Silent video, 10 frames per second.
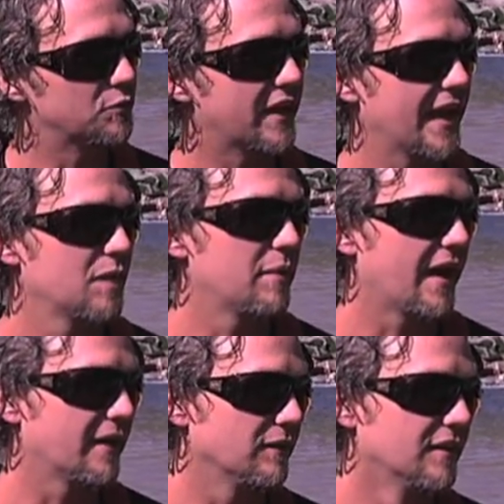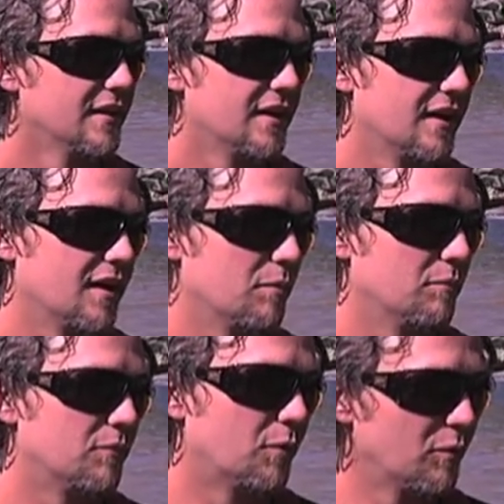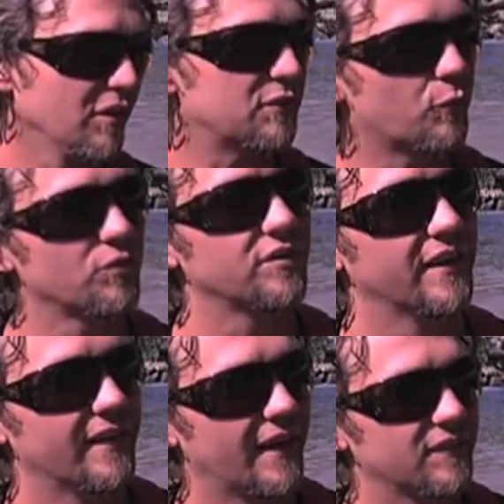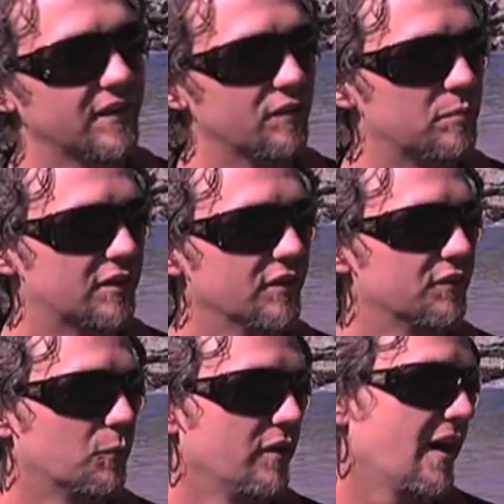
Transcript: you can paddle. Um, we're really fortunate in that sense because we're